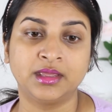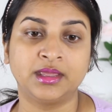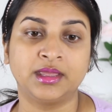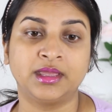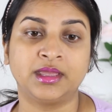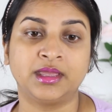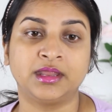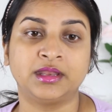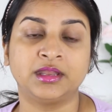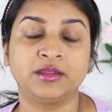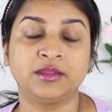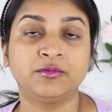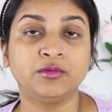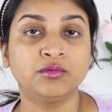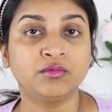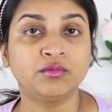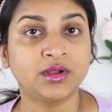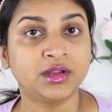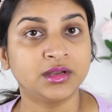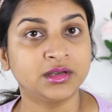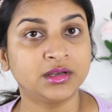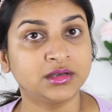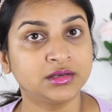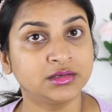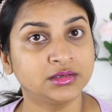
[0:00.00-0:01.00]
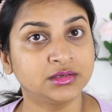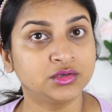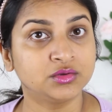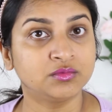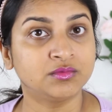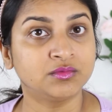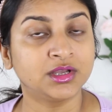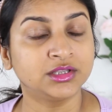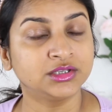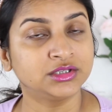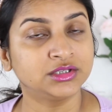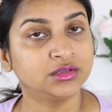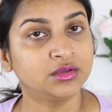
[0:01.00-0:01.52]
and if you want to
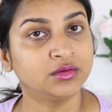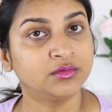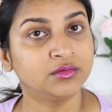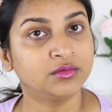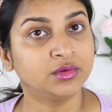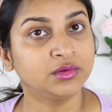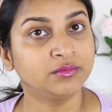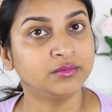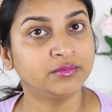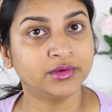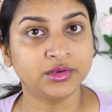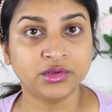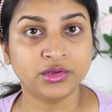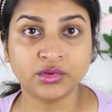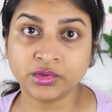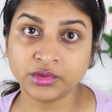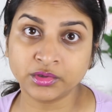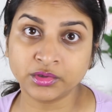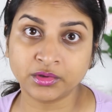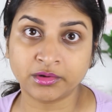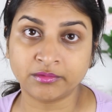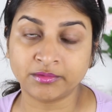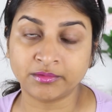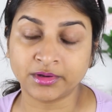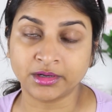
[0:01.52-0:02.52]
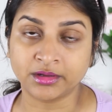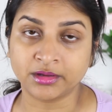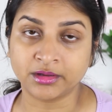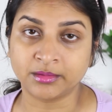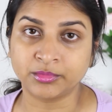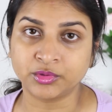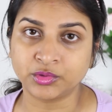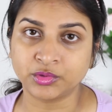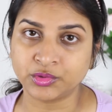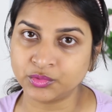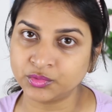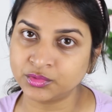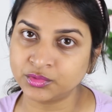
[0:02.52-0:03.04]
watch the whole video, you are
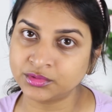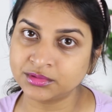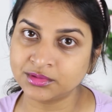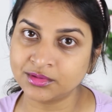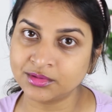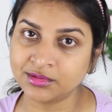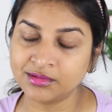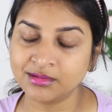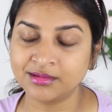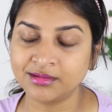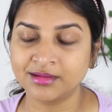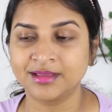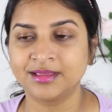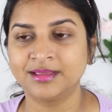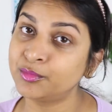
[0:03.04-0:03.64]
welcome to do so.